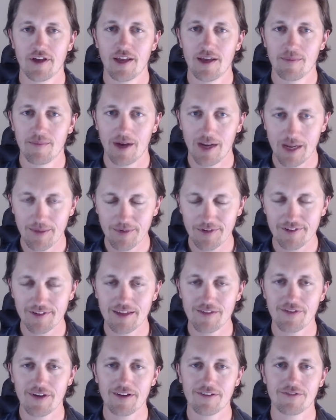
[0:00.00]
My name is
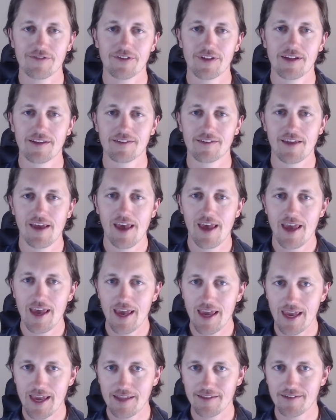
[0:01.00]
Levi Flint.
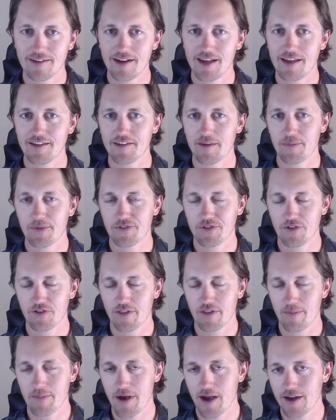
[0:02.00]
In today's episode of the
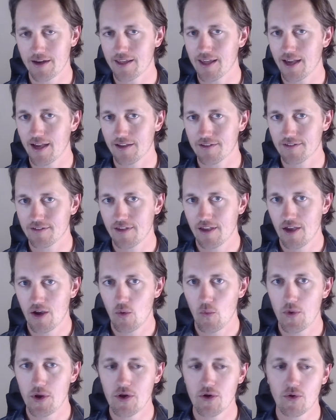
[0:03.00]
podcast,
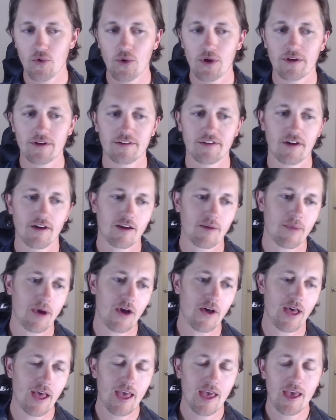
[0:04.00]
we are going to talk
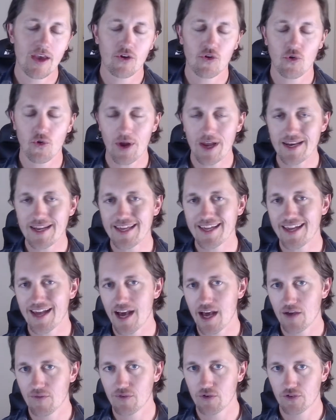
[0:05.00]
about creating
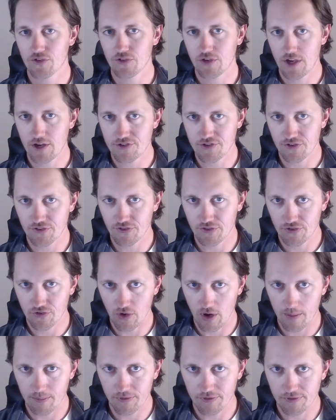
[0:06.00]
conversation
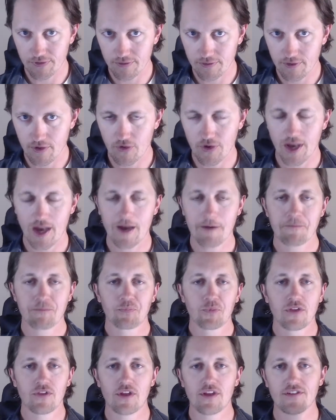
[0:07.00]
scripts, okay?
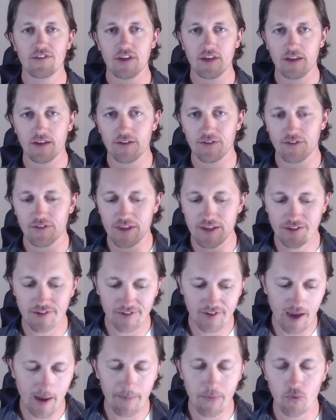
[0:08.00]
This is the
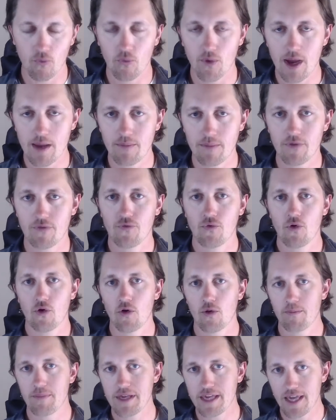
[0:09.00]
step right before
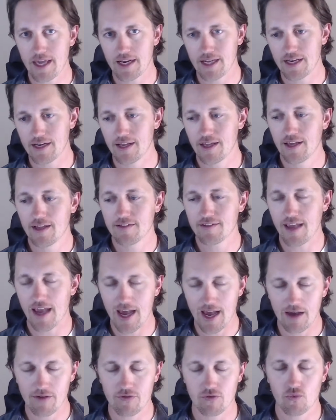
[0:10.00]
beginning to
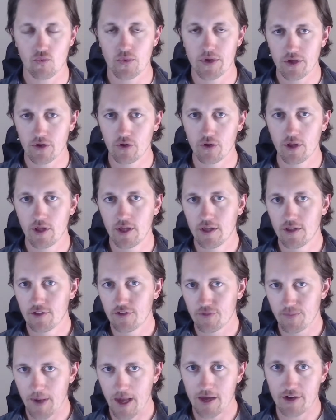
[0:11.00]
have real
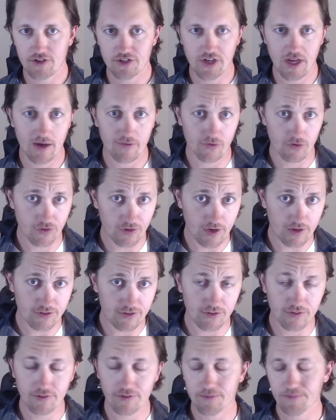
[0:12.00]
Spanish conversations.